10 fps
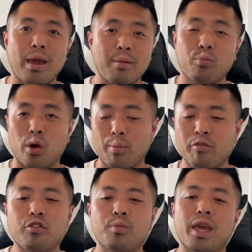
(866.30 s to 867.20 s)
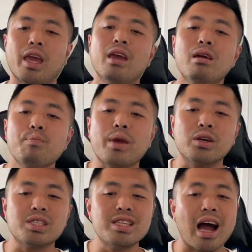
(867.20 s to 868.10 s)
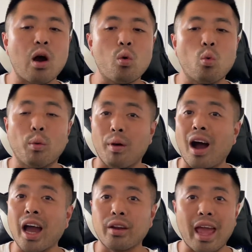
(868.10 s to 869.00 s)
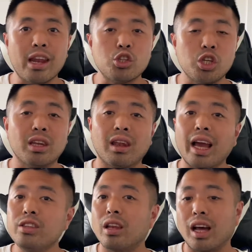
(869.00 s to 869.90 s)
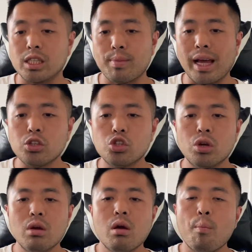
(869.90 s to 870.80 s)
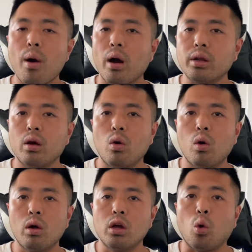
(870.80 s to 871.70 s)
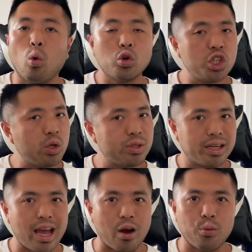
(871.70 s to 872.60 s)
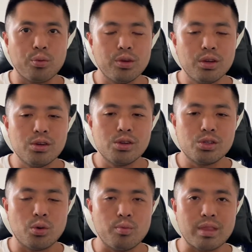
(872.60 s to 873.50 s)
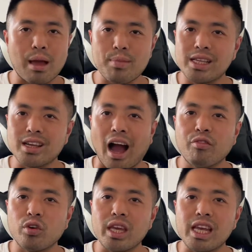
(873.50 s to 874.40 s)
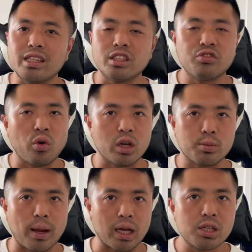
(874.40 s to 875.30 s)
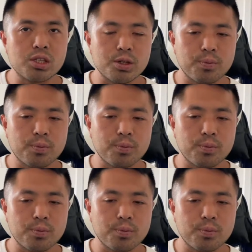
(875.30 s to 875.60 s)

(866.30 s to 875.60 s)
problem for me because now we're behind on energy like the last match, but all shields are down. So that means I have to eat this Focus Blast.